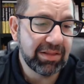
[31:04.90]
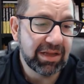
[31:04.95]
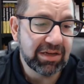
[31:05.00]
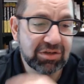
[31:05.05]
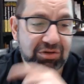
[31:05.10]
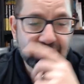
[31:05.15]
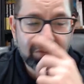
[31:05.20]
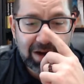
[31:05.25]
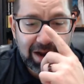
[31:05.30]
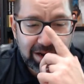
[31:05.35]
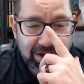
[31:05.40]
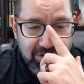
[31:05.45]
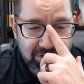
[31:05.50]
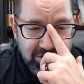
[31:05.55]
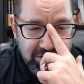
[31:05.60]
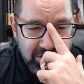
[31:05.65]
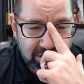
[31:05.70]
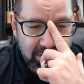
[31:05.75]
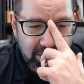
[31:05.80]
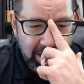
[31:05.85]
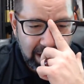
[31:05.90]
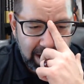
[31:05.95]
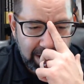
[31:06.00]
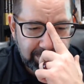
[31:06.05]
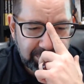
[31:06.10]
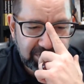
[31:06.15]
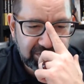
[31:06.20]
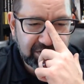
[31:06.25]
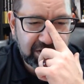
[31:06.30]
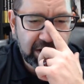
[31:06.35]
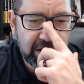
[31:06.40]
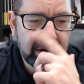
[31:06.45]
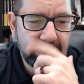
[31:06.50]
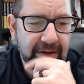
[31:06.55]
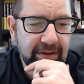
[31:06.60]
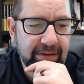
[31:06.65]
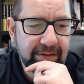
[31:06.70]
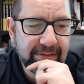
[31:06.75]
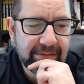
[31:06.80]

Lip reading: that's right, because they're on Amazon.